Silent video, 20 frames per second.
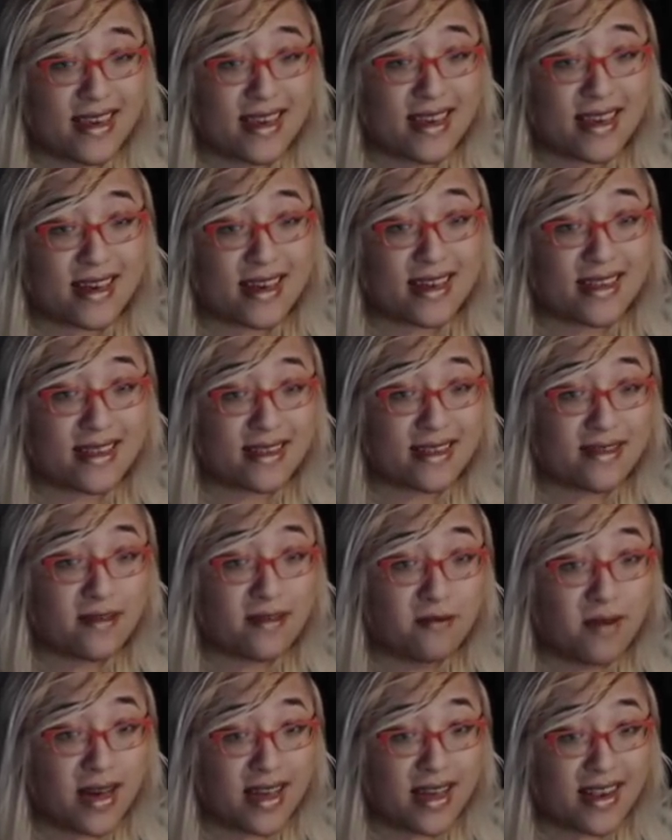Because
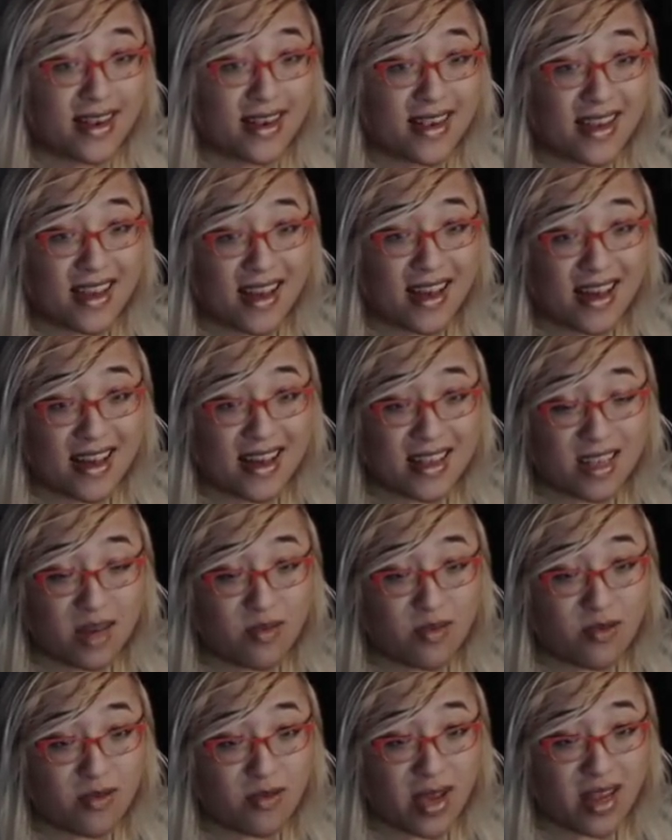one,
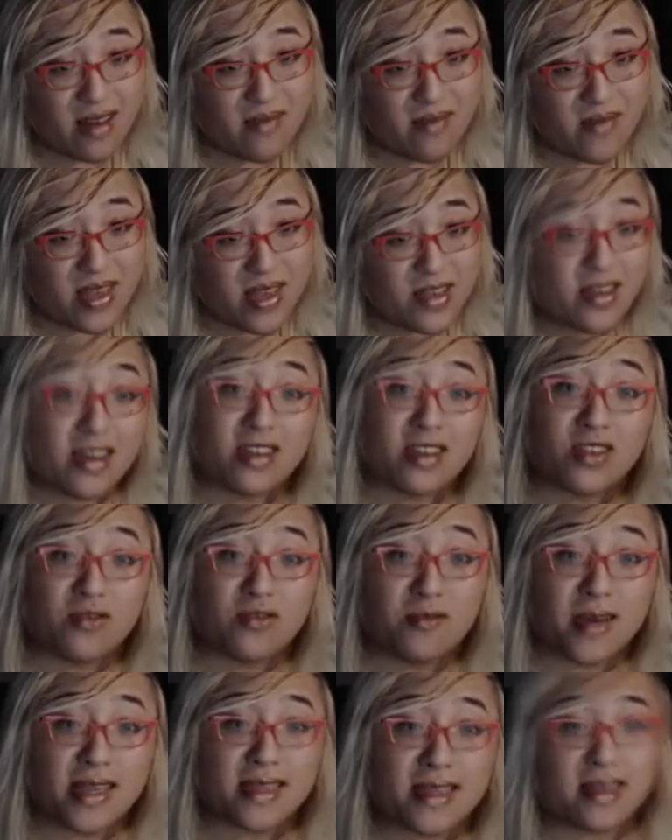double rate up means you're going to get
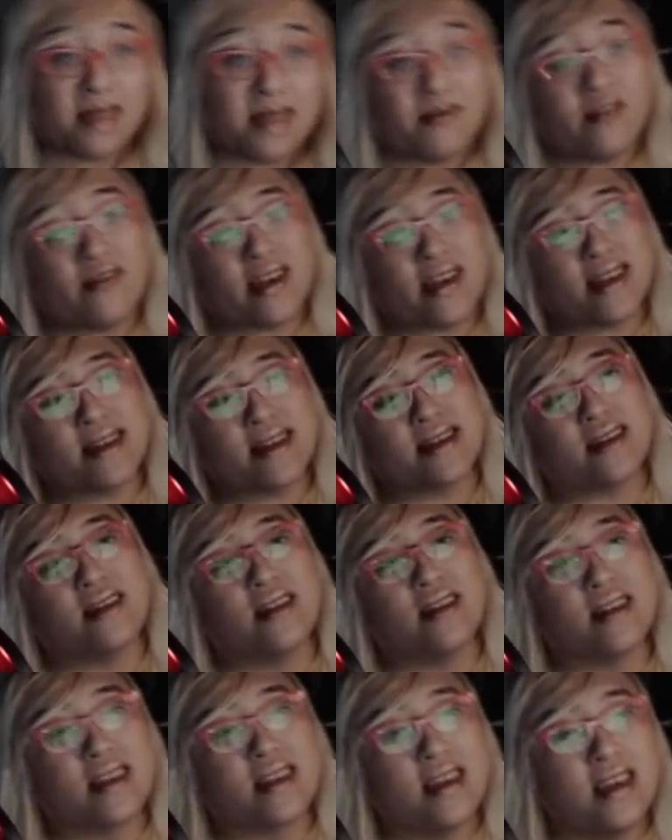twice the number of
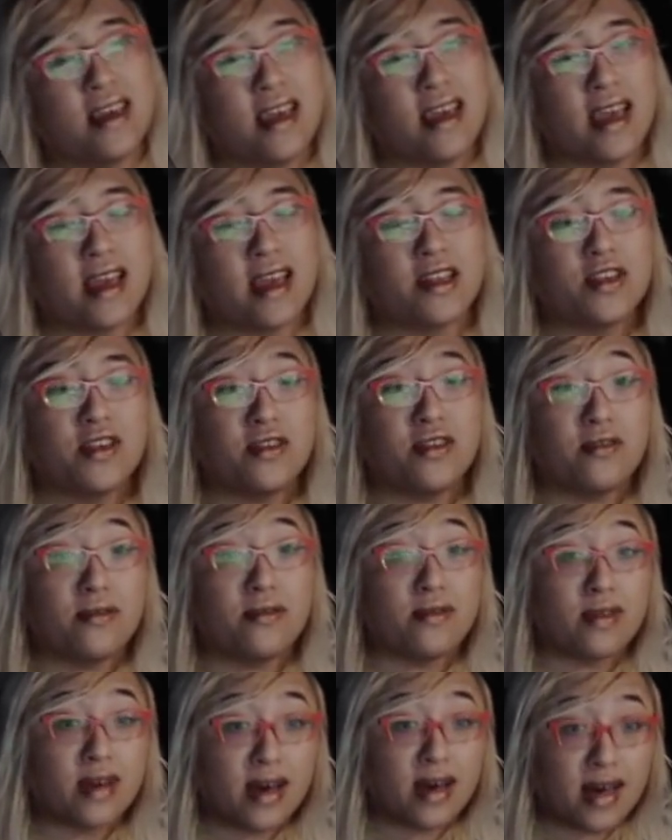SSRs, and
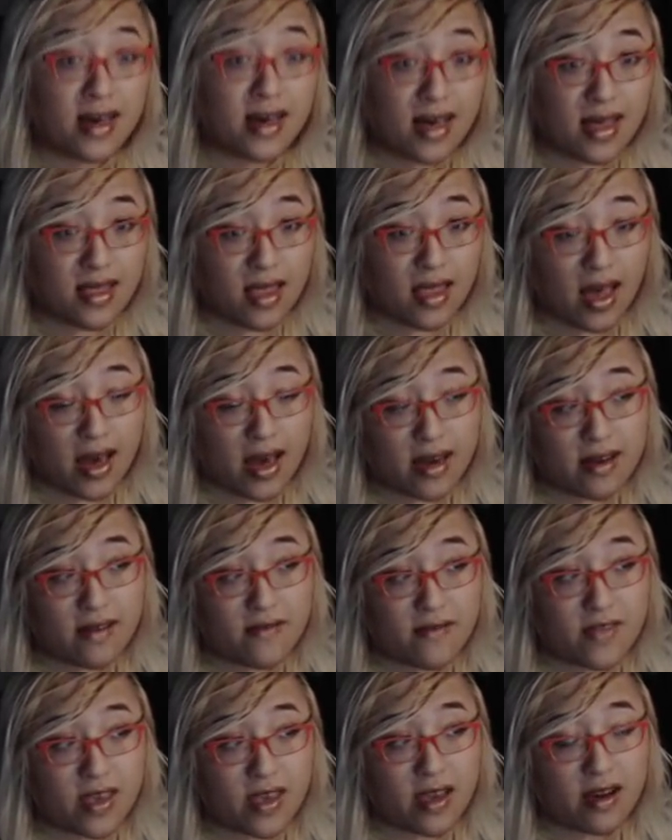two, a lot
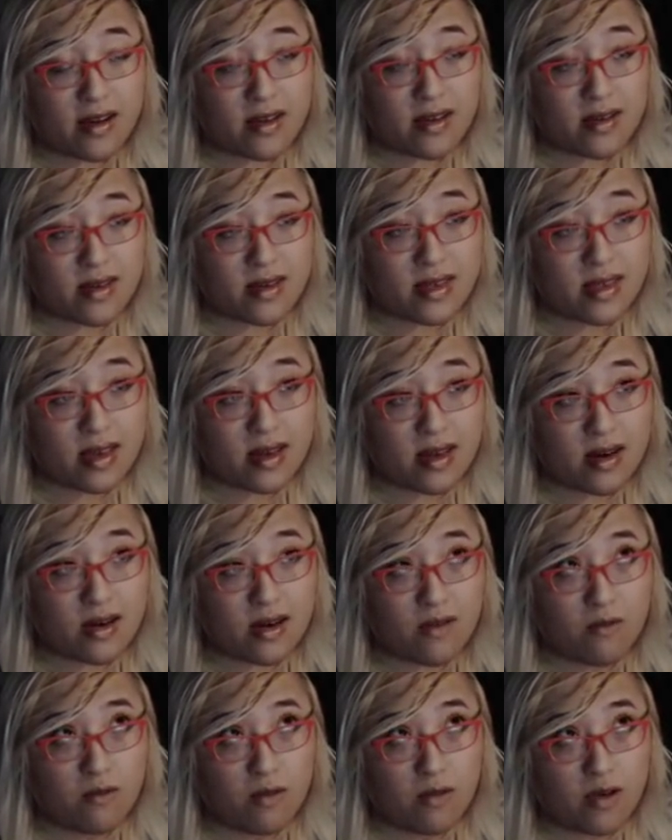of the characters that are
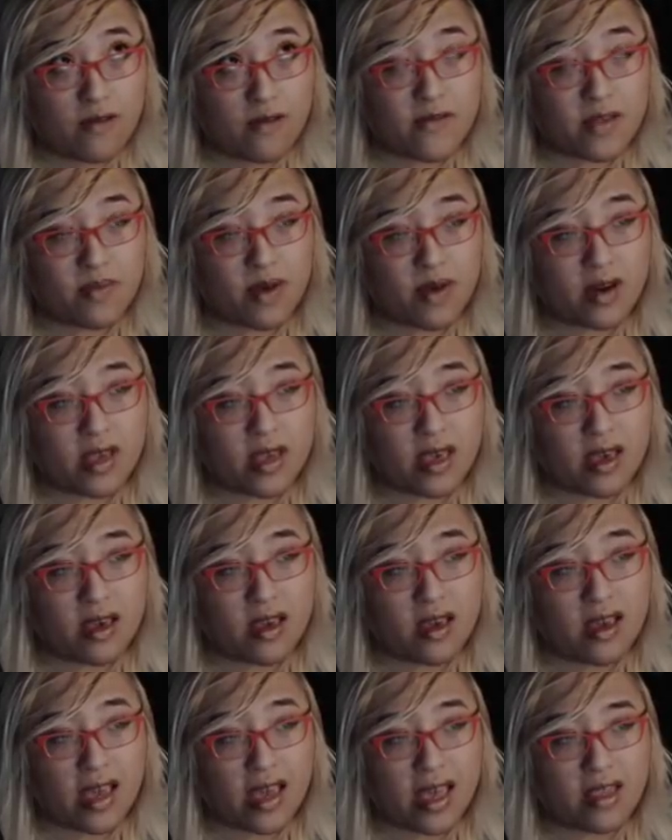worth
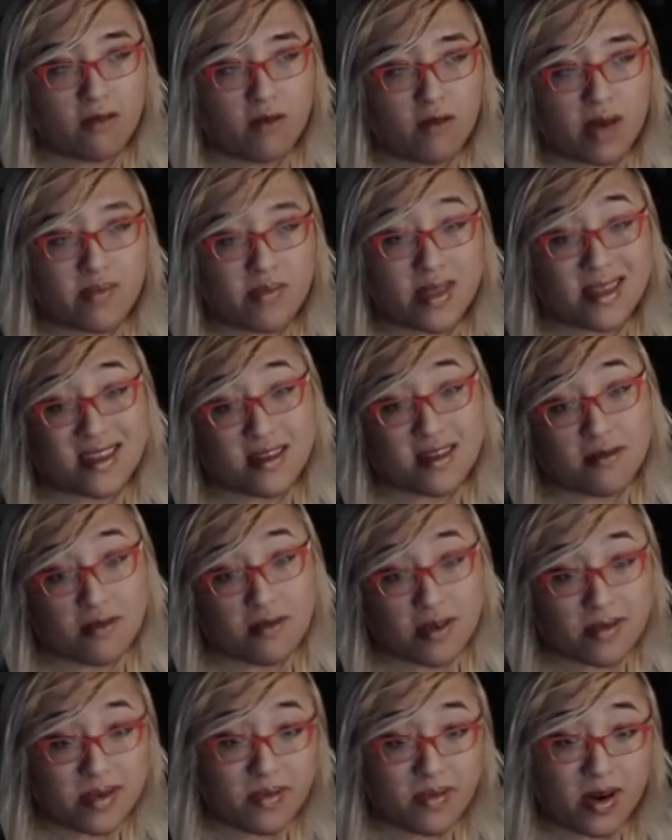sparking and the weapons that are
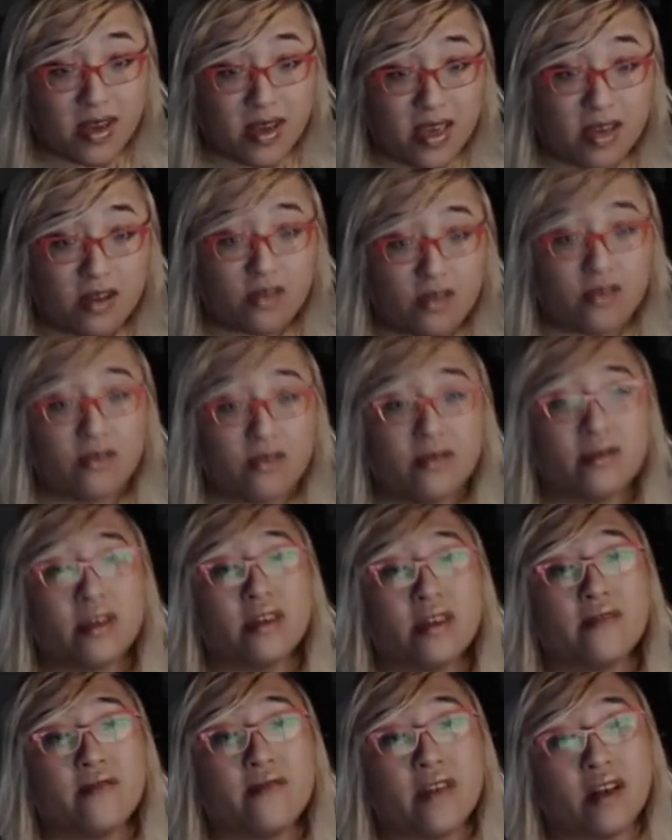worth sparking are
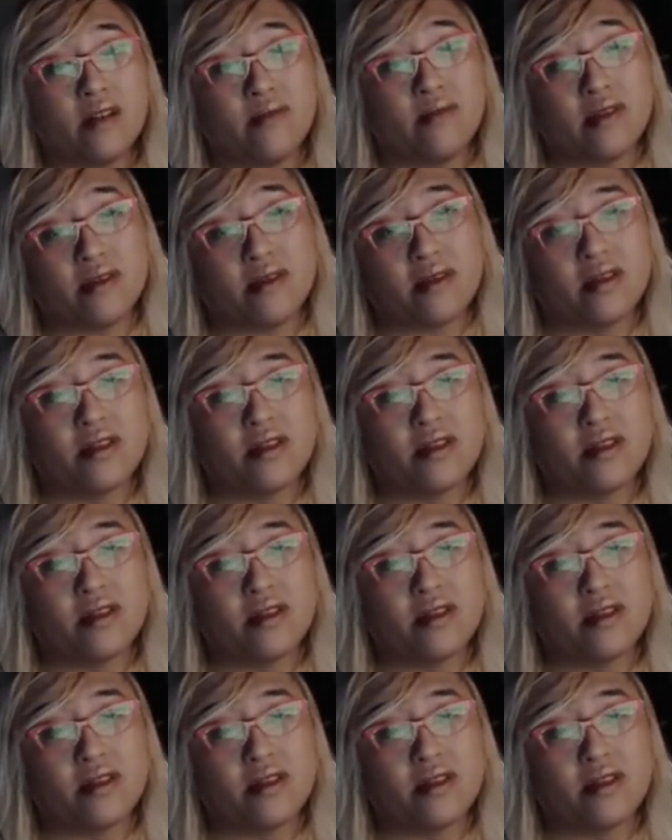only available